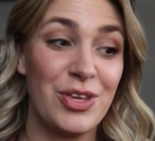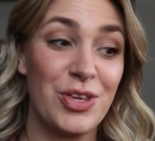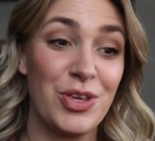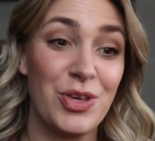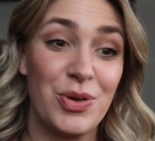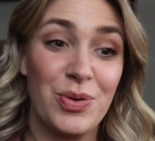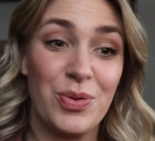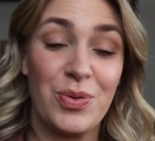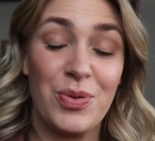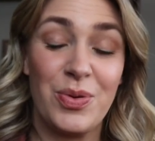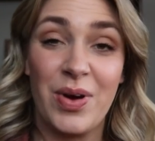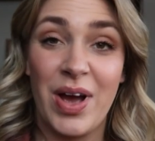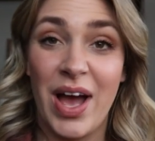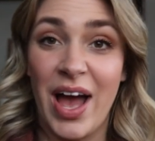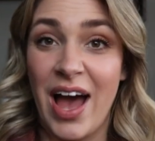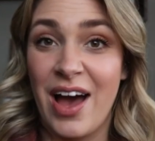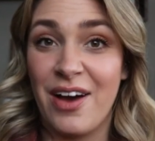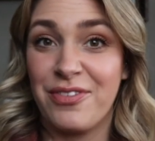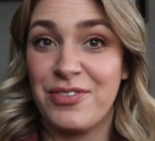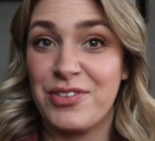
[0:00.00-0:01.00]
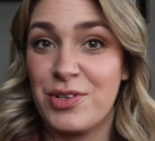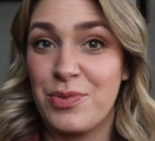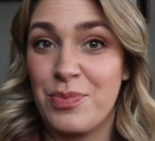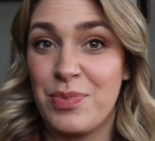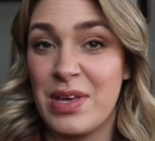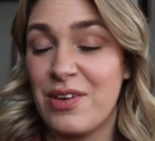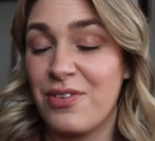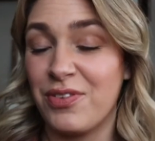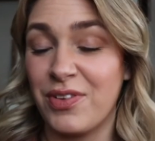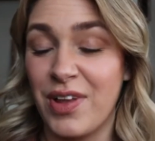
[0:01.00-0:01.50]
You have to
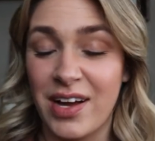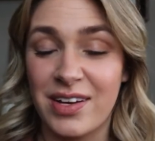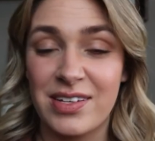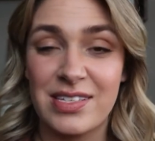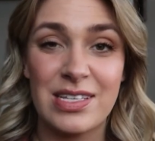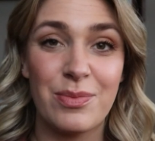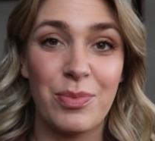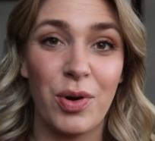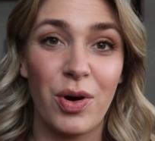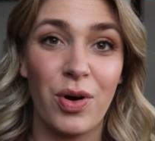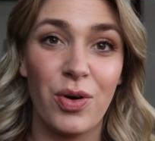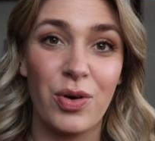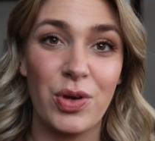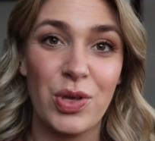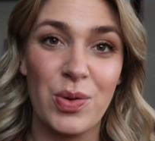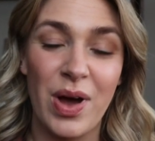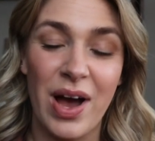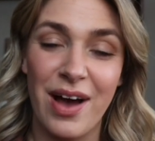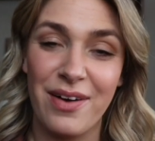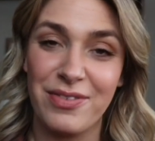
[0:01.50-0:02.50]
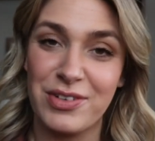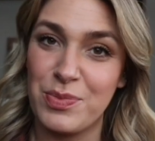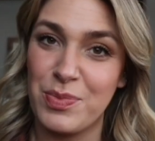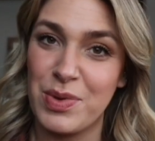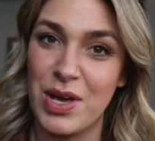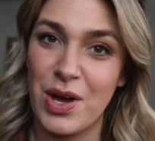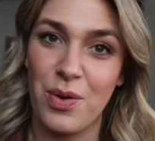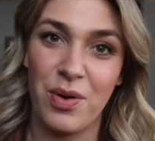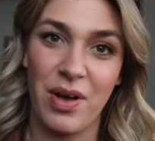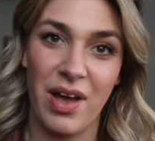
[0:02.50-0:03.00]
be flexible. You have to
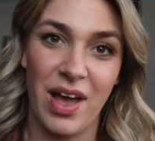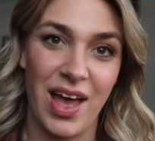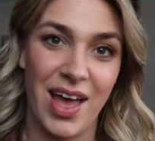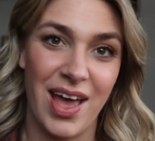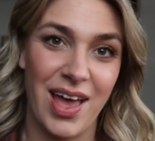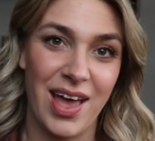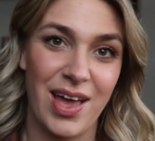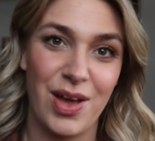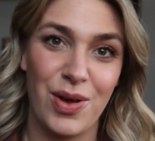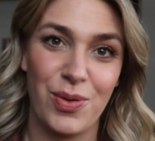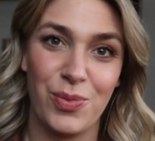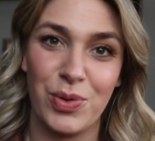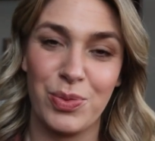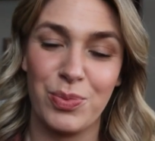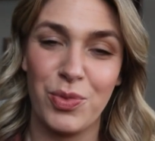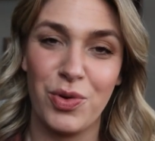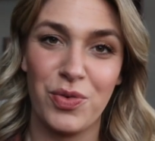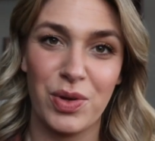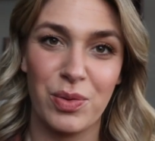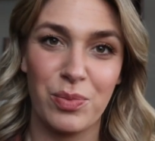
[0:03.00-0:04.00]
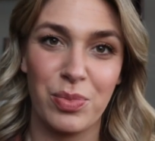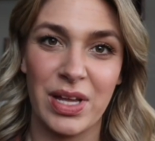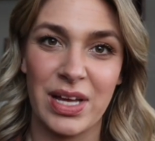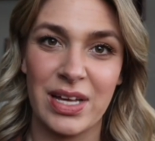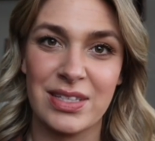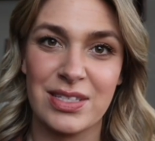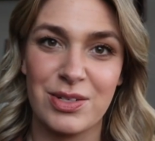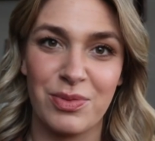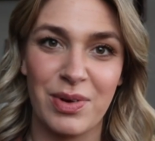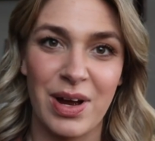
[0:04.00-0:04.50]
be okay with moving
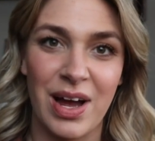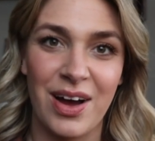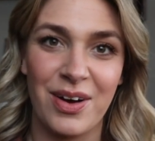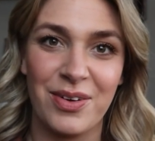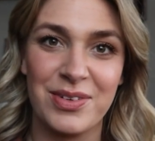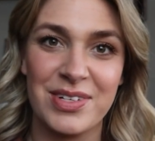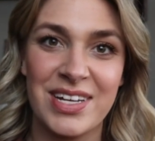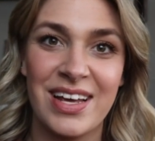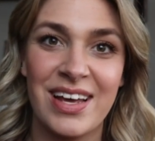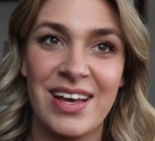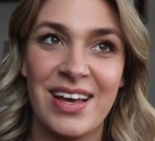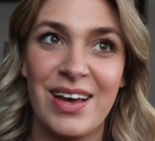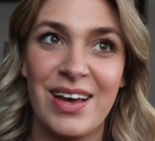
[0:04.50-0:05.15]
plans around